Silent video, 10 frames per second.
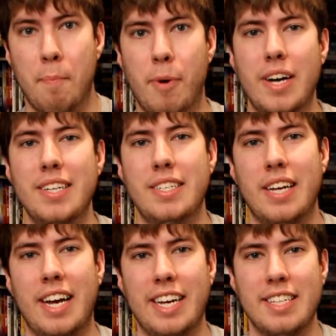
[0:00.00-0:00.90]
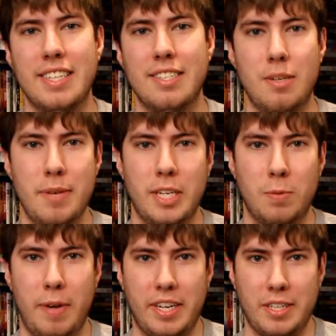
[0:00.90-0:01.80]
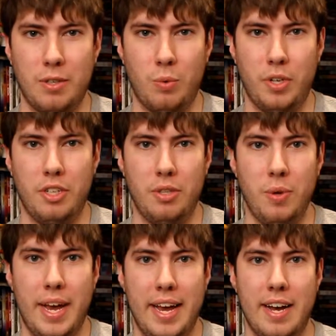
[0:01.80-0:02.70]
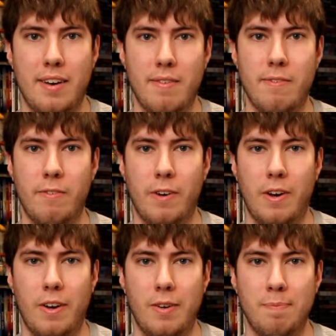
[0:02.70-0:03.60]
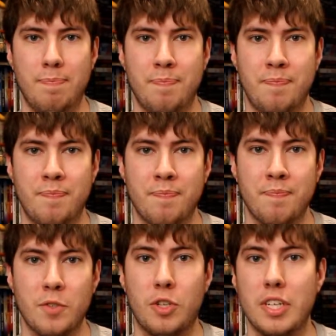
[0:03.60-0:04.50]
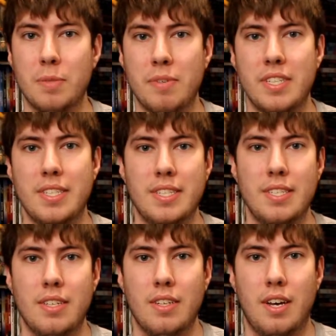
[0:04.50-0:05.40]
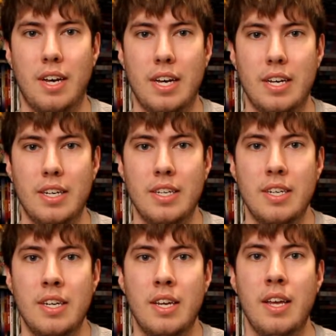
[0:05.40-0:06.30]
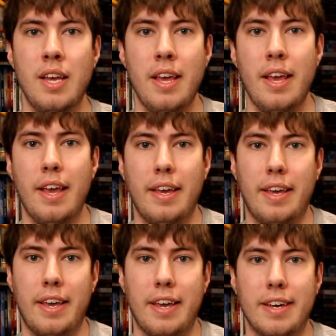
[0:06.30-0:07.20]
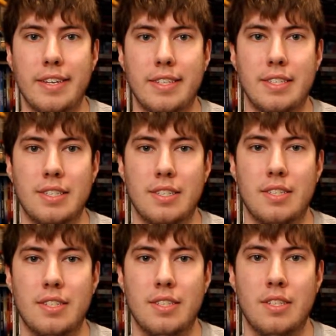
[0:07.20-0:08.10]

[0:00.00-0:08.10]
But I guess that's to be expected when you have um, Christmas uh, and